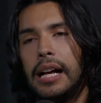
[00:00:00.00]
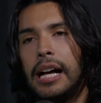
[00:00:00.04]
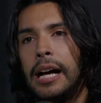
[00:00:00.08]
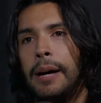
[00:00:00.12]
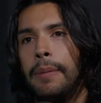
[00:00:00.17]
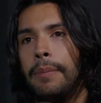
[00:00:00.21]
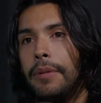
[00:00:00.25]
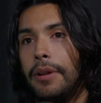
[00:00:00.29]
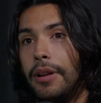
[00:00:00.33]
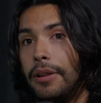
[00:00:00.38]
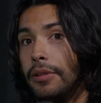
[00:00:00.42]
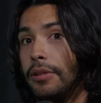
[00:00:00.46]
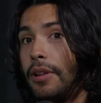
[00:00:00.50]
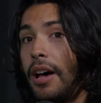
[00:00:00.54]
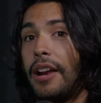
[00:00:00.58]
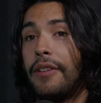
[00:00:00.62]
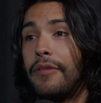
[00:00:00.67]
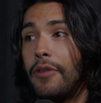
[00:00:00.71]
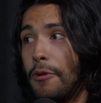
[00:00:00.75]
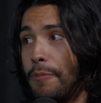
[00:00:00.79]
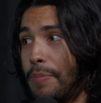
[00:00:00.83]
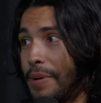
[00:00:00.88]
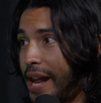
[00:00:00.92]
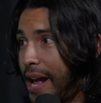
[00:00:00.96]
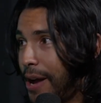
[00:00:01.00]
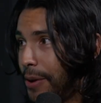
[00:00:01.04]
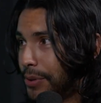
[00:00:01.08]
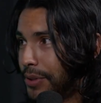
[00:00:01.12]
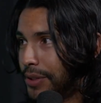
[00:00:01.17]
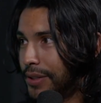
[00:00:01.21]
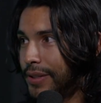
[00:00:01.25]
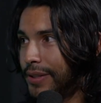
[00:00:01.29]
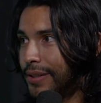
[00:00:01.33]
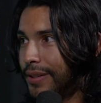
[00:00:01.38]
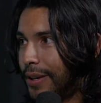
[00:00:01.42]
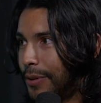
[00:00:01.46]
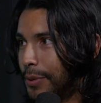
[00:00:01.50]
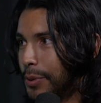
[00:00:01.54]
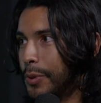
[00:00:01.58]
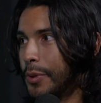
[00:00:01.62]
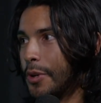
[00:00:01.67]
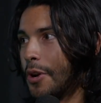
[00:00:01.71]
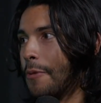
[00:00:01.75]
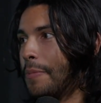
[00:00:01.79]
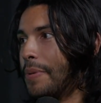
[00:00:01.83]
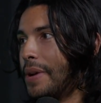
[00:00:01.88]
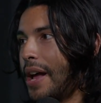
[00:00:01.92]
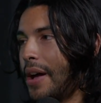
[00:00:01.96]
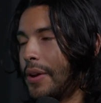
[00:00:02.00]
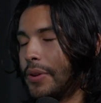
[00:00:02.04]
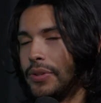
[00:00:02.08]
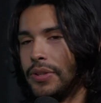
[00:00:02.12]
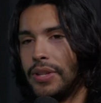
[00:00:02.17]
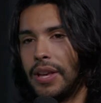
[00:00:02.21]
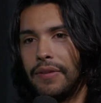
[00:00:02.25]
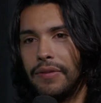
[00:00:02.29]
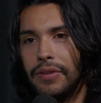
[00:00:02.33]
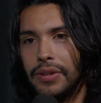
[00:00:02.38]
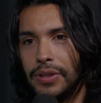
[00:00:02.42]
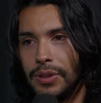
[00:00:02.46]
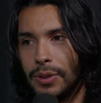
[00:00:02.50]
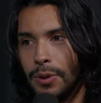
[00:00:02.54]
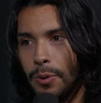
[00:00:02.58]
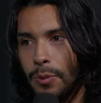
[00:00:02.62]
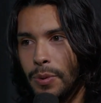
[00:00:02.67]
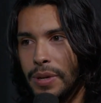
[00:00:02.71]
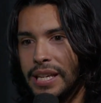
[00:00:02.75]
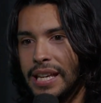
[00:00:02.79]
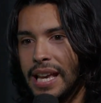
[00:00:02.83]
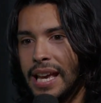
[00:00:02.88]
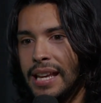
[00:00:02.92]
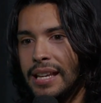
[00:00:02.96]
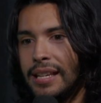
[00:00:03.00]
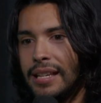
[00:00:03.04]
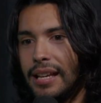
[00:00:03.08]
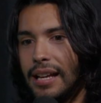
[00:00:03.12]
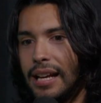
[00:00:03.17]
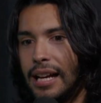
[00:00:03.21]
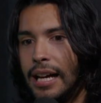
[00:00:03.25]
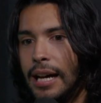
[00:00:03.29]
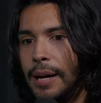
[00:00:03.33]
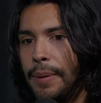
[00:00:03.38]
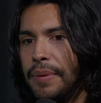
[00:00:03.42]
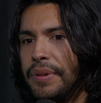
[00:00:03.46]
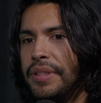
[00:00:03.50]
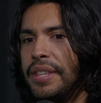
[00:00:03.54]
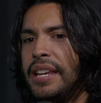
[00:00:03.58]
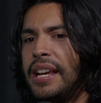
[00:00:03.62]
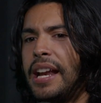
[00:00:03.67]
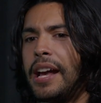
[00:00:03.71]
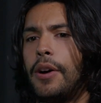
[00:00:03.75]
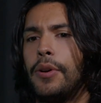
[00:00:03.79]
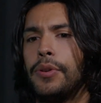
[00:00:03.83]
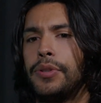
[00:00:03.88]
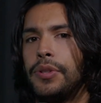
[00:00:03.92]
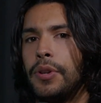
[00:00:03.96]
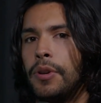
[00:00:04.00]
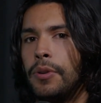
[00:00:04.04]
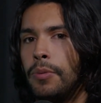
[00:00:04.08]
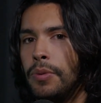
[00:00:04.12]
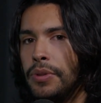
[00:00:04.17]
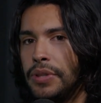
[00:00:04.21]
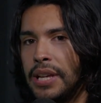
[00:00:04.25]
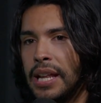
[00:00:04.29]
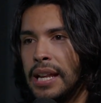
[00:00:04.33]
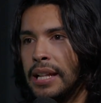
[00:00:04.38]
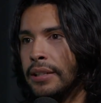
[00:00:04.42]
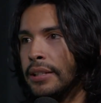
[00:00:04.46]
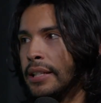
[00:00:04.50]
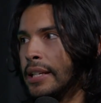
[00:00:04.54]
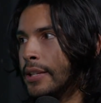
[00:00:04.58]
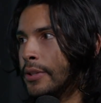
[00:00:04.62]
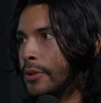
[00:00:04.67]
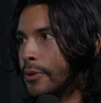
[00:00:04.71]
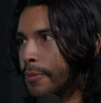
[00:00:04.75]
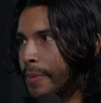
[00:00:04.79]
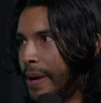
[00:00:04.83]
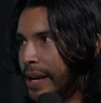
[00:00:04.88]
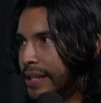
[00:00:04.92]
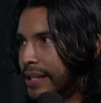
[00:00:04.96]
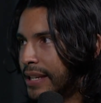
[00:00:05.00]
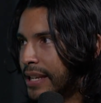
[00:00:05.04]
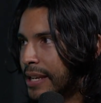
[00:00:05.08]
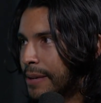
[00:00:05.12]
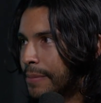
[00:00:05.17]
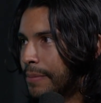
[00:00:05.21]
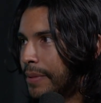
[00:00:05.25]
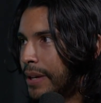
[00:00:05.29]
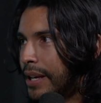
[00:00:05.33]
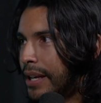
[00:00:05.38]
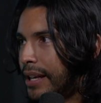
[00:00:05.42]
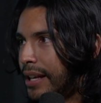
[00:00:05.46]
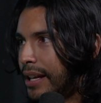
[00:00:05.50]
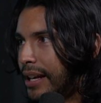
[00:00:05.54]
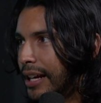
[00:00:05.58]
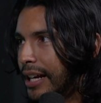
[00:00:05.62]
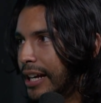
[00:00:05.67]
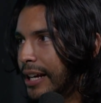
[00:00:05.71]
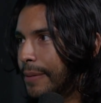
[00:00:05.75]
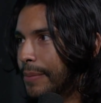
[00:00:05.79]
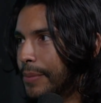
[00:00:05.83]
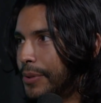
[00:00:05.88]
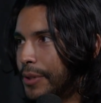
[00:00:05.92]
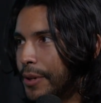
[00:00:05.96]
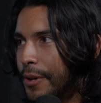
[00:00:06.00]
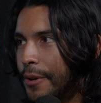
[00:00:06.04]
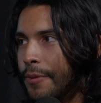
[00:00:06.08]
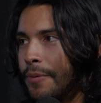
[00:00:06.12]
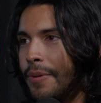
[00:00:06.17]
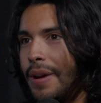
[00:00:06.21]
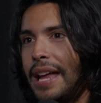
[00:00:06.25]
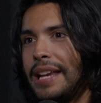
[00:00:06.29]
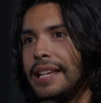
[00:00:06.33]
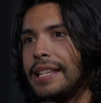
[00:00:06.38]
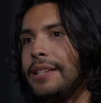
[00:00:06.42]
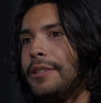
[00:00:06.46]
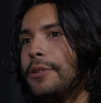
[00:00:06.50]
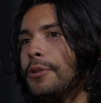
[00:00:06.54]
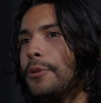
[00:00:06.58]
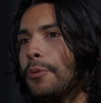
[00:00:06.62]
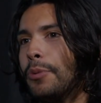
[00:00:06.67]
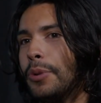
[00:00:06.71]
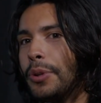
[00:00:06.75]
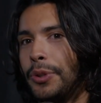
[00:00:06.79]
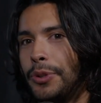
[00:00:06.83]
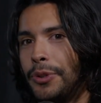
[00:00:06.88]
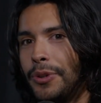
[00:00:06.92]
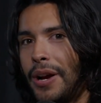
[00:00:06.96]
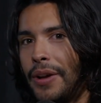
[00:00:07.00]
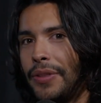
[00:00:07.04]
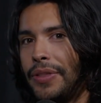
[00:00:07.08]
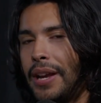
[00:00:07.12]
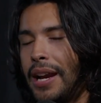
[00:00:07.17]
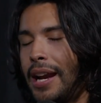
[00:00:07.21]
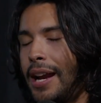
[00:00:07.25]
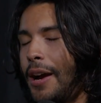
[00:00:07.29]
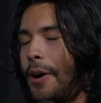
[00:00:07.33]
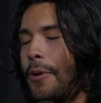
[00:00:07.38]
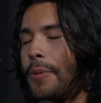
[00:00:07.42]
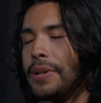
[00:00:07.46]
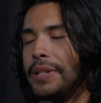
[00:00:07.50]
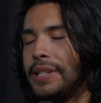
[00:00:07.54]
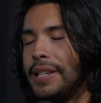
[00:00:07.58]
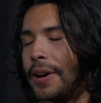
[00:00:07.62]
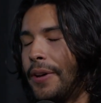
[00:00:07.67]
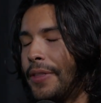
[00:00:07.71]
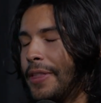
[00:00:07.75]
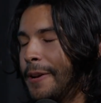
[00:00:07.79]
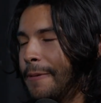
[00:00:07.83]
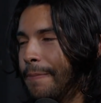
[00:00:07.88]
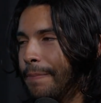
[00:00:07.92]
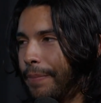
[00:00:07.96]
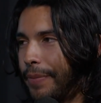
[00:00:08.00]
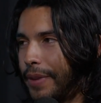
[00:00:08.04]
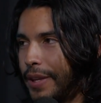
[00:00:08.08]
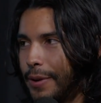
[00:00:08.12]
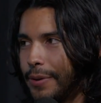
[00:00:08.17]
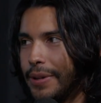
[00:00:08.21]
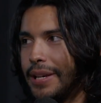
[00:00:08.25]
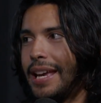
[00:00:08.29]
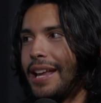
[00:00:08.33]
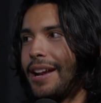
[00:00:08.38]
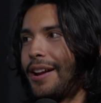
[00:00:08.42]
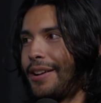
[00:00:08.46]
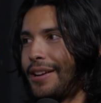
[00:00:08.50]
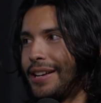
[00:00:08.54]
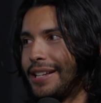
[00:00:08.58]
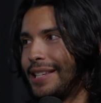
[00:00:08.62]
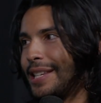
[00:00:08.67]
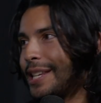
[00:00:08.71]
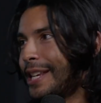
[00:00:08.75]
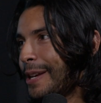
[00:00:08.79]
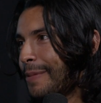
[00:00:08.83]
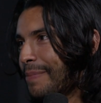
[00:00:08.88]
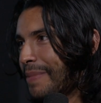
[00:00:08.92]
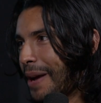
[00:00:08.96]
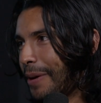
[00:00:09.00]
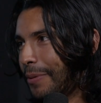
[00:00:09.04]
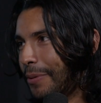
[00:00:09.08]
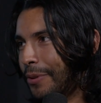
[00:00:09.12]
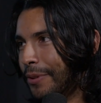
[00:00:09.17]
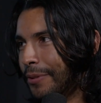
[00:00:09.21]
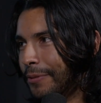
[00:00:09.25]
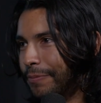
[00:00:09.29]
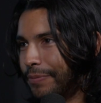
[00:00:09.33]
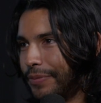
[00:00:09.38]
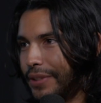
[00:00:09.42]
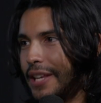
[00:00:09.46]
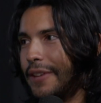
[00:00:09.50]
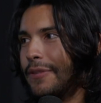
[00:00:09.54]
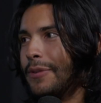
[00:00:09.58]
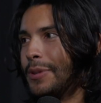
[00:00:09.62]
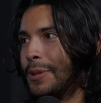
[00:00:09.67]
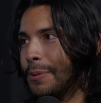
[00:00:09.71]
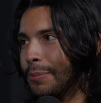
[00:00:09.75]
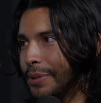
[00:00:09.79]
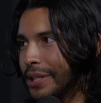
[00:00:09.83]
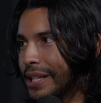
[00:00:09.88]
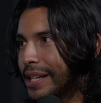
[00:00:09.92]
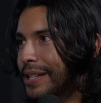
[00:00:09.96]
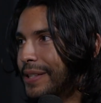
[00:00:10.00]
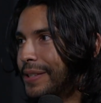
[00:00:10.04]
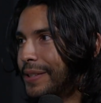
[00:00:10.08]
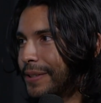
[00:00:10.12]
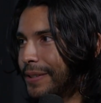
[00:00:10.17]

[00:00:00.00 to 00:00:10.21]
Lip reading: a lot of open houses. I was doing open houses every single weekend, and then I also was getting leads through my team. So any new realtor out there, I always tell them, get on a team that will give you some leads.